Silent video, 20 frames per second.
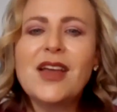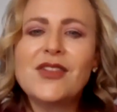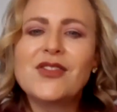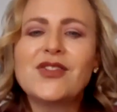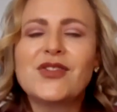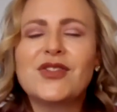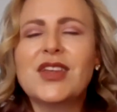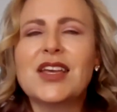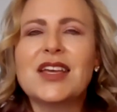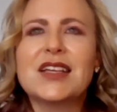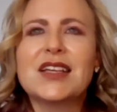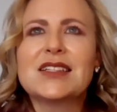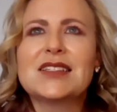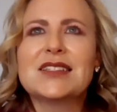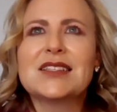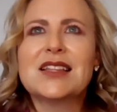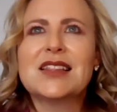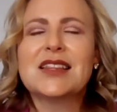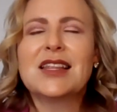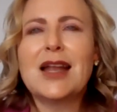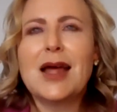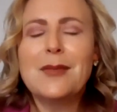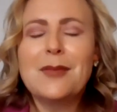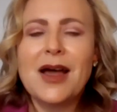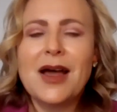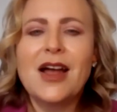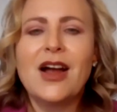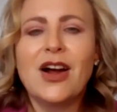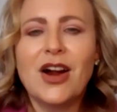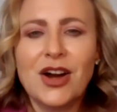one of the other things that I
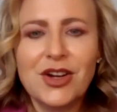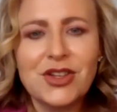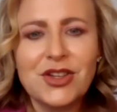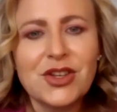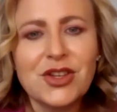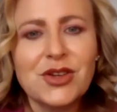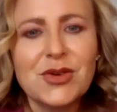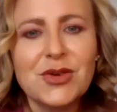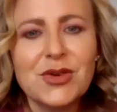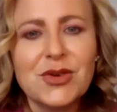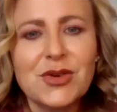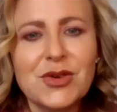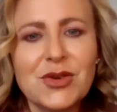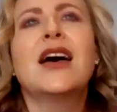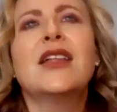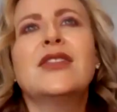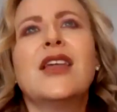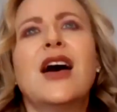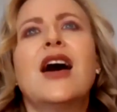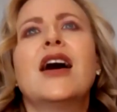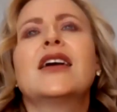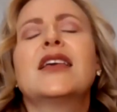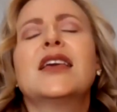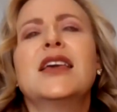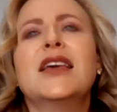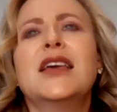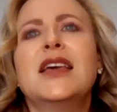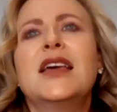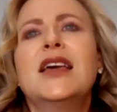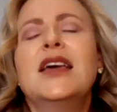might argue is an unlock
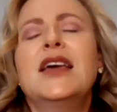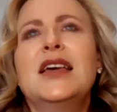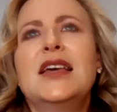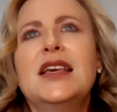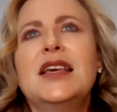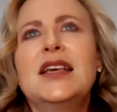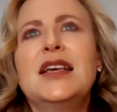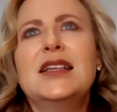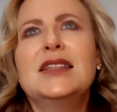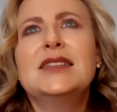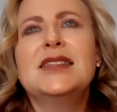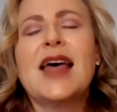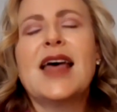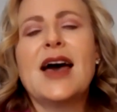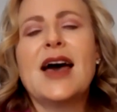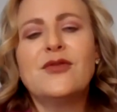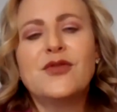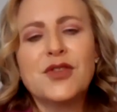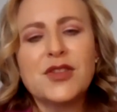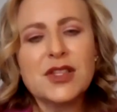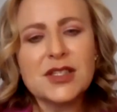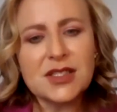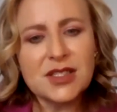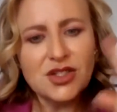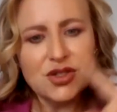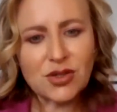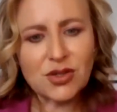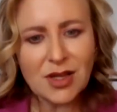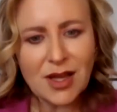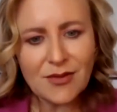is that for
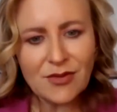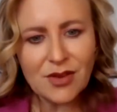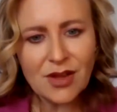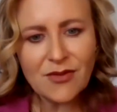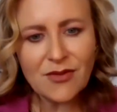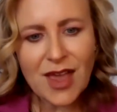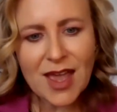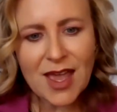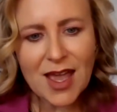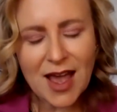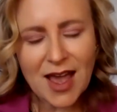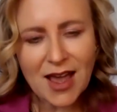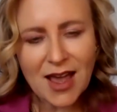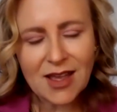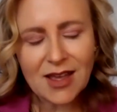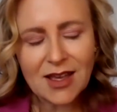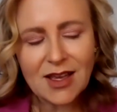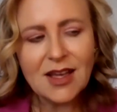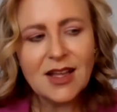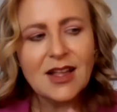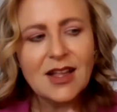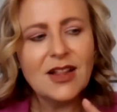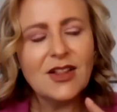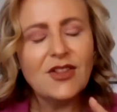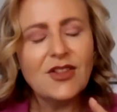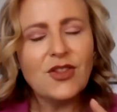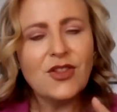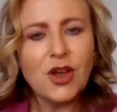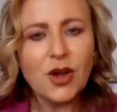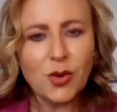this new level of AI,
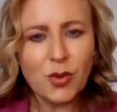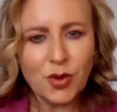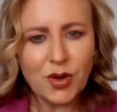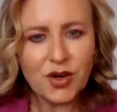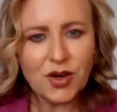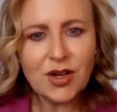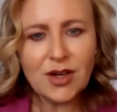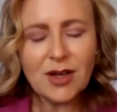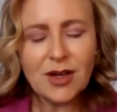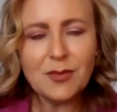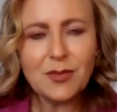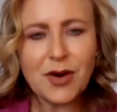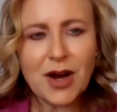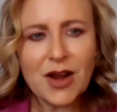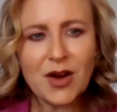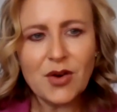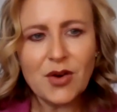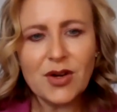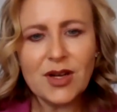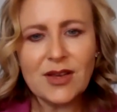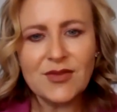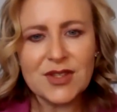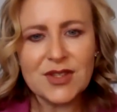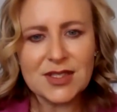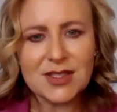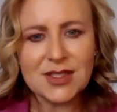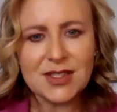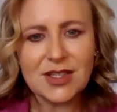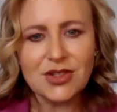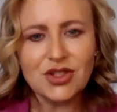the order and priority of
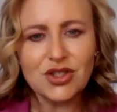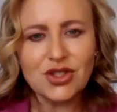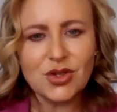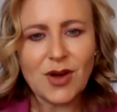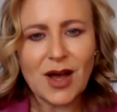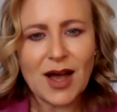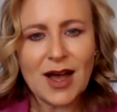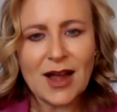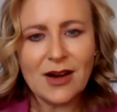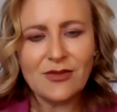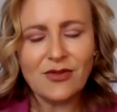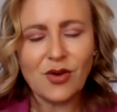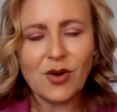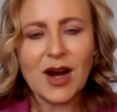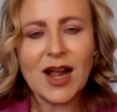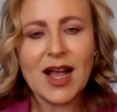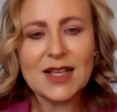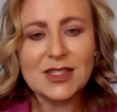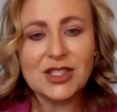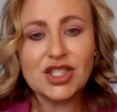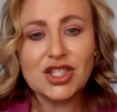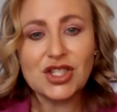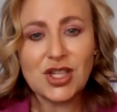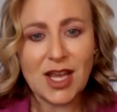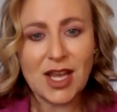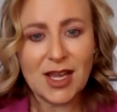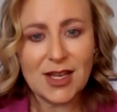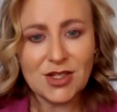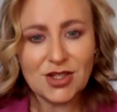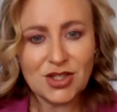the skills you hire for has
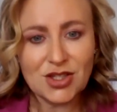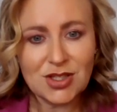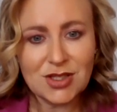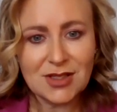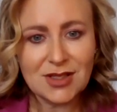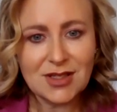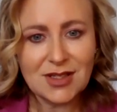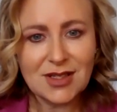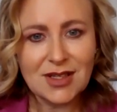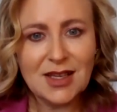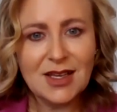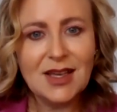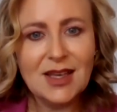changed.